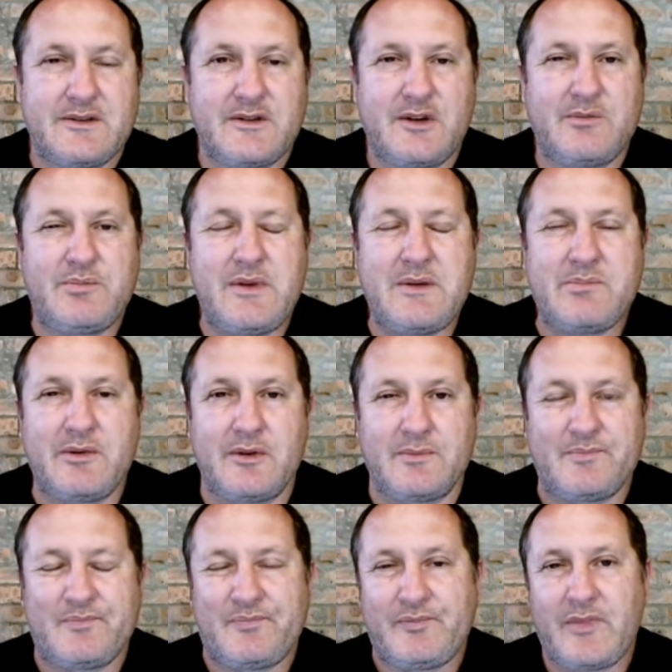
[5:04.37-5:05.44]
So,
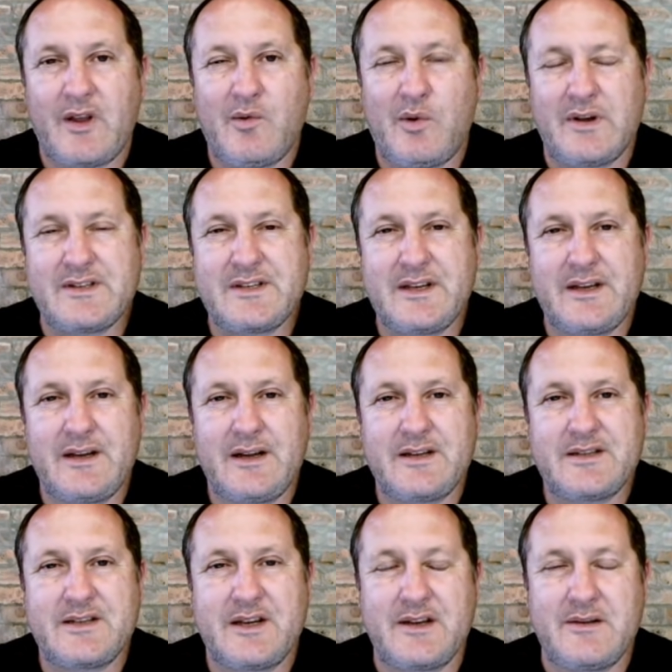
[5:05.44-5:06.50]
people, once again, I
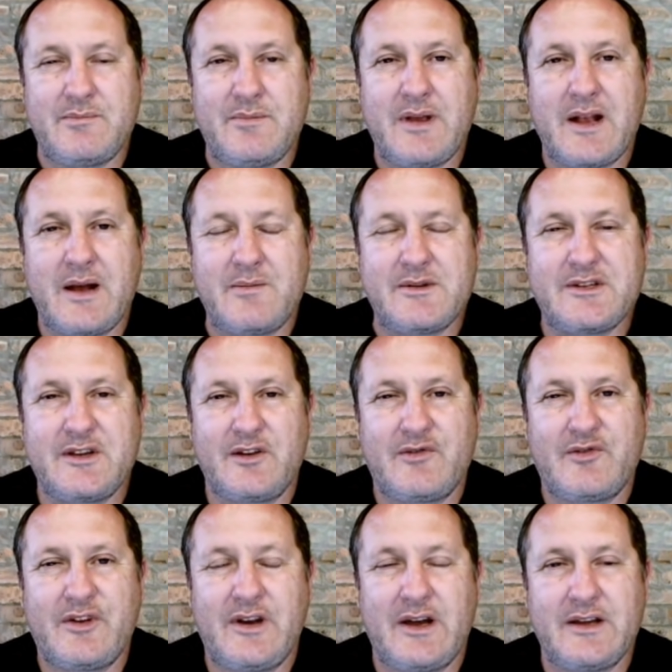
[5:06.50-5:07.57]
say become as
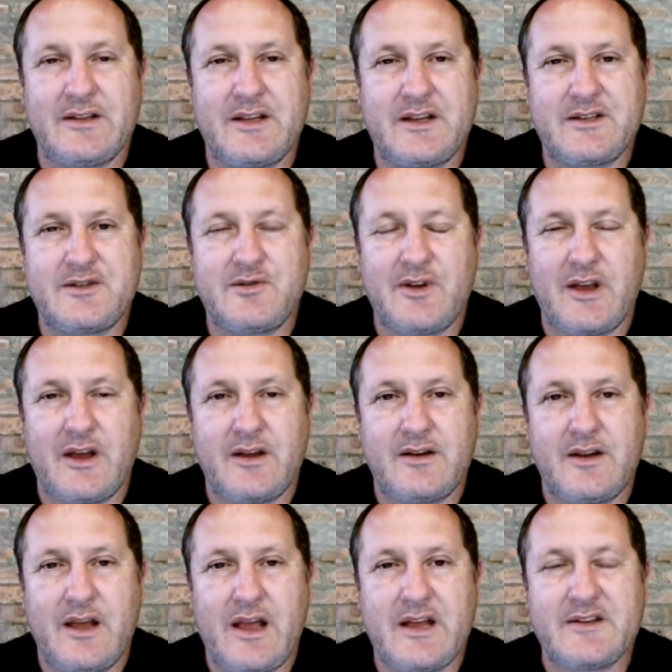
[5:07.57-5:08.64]
self reliant as you can,
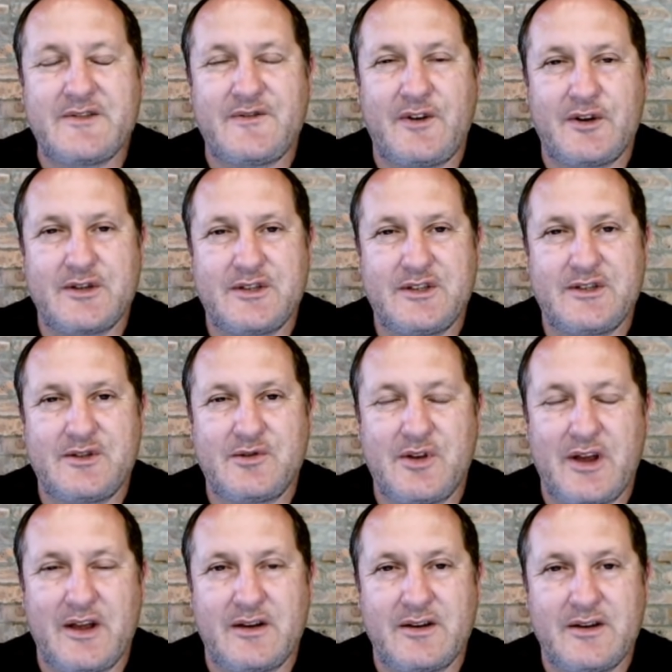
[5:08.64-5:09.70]
as fast as you
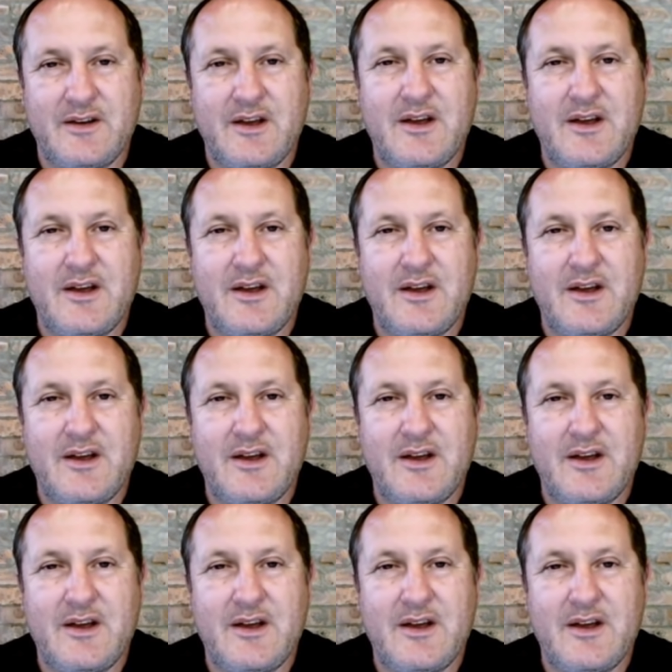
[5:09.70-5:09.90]
can,